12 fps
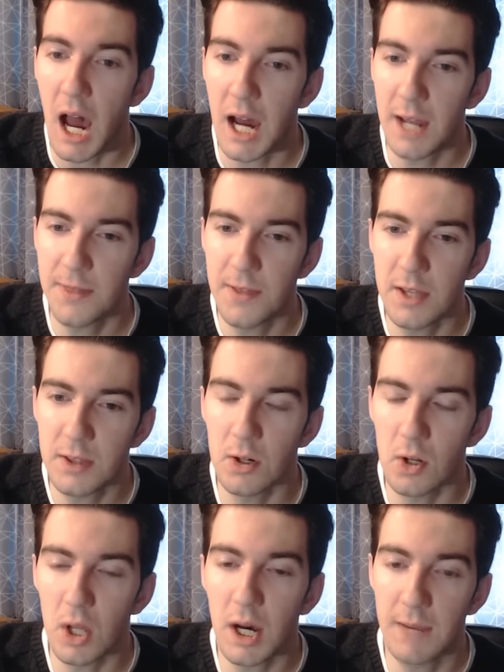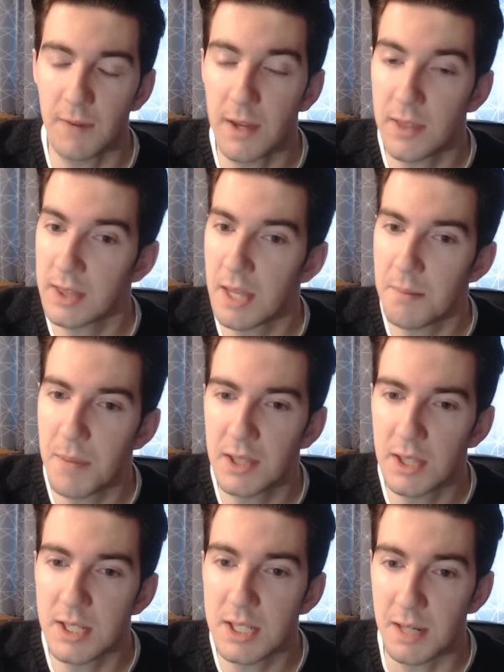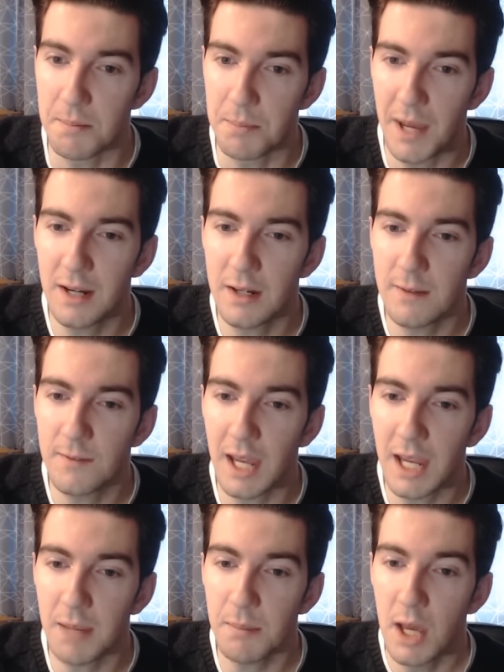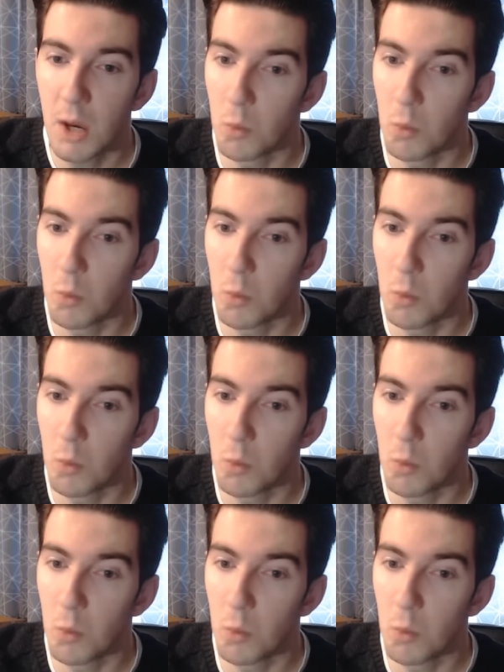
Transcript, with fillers: I think they're live. I think they make this a competitive game.